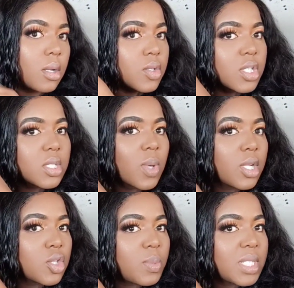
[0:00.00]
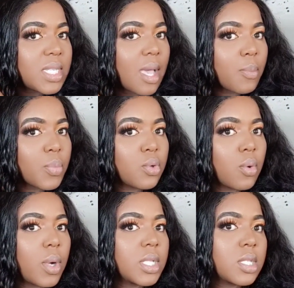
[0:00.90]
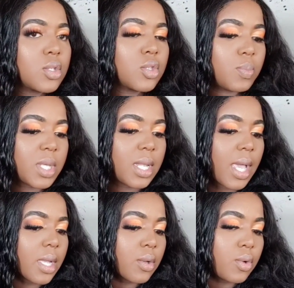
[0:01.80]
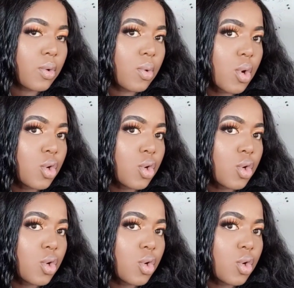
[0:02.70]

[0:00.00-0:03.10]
So you just want it to be damp. You don't want it to be like, you know,